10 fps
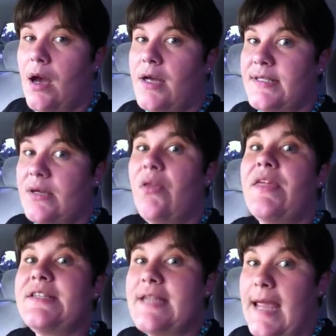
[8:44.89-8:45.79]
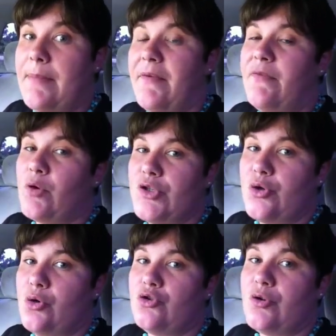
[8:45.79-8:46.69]
until the day before
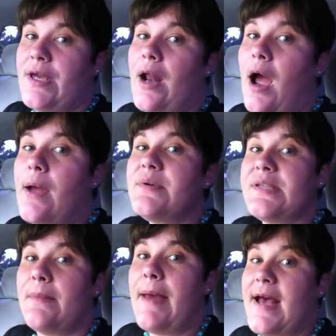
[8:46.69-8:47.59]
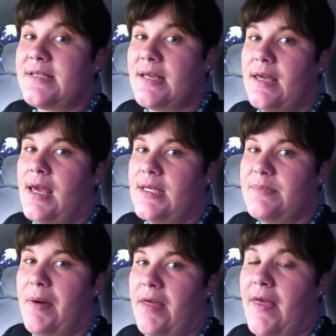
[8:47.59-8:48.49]
surgery, and I was a basket case
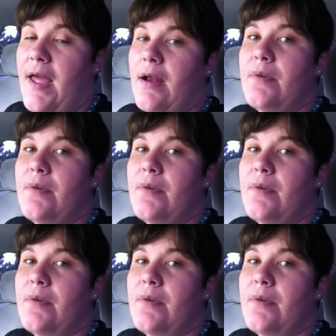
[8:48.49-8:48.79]
by then.